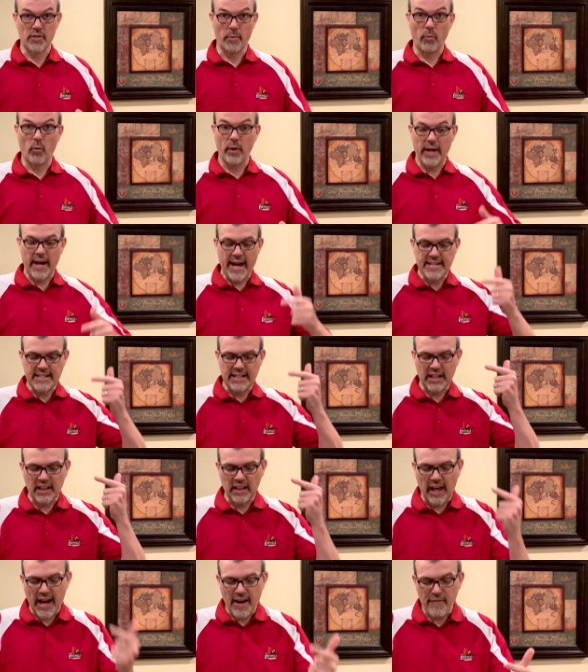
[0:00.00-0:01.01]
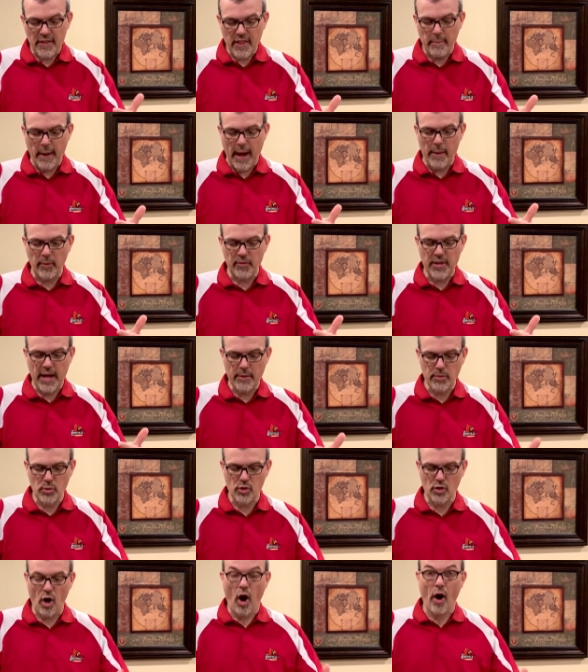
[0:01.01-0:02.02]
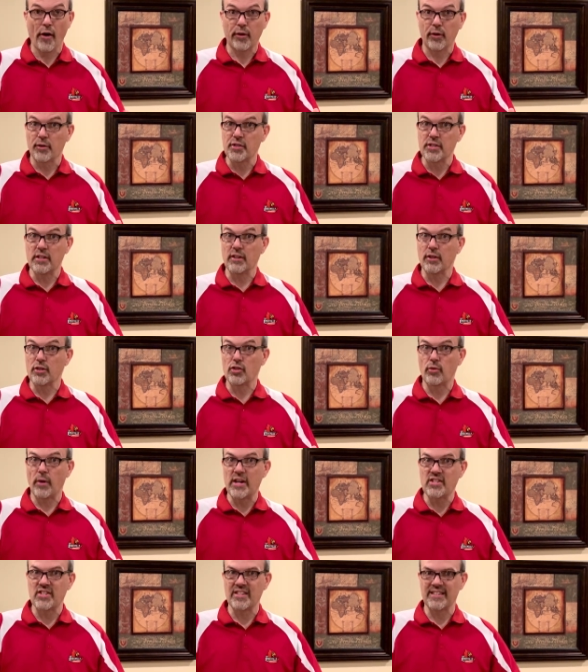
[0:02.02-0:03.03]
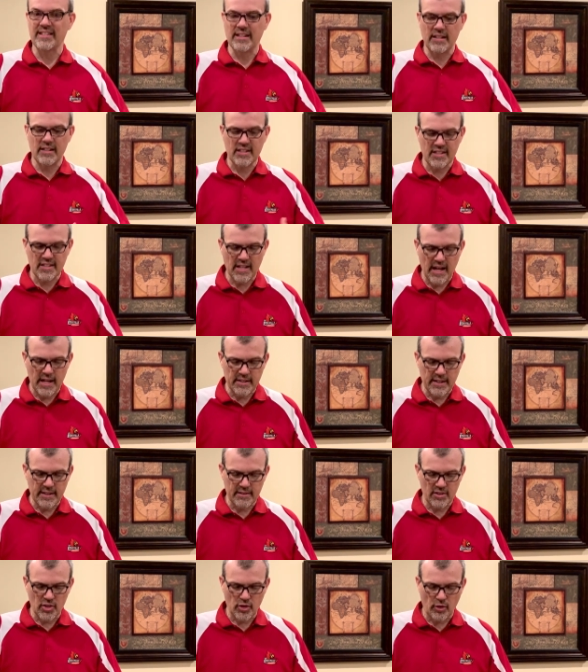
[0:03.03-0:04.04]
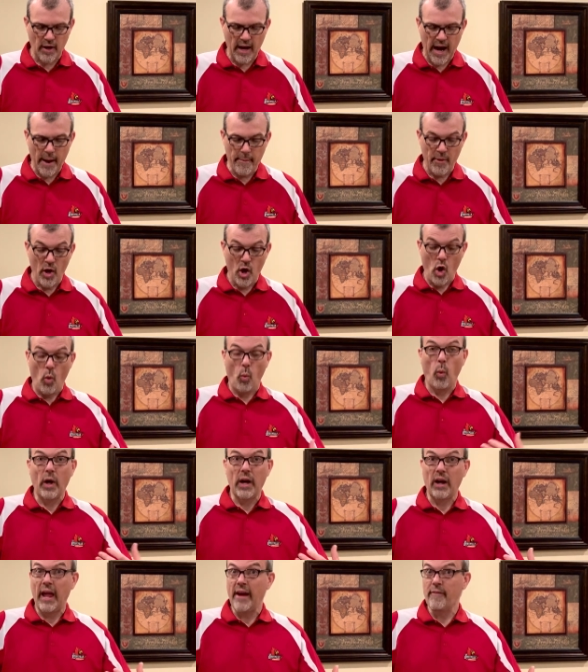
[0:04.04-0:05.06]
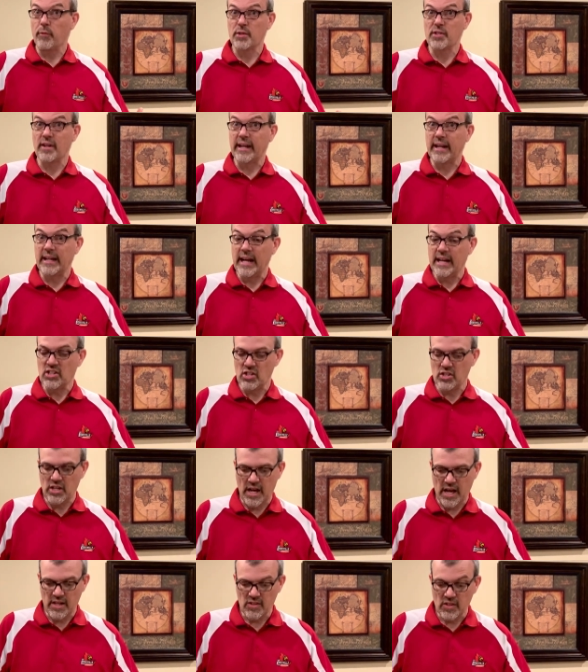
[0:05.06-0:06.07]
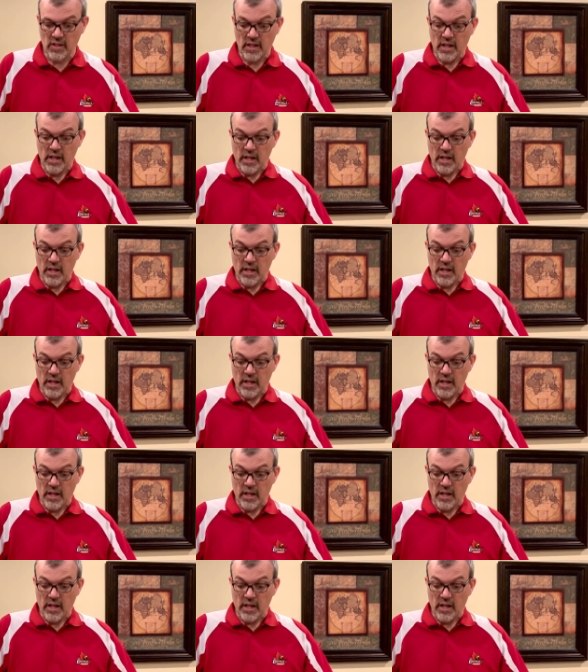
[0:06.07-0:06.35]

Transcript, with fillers: Number one, it has a Life in the Bible Times, which are articles and illustrations that, decide, that describe what life was like in ancient days.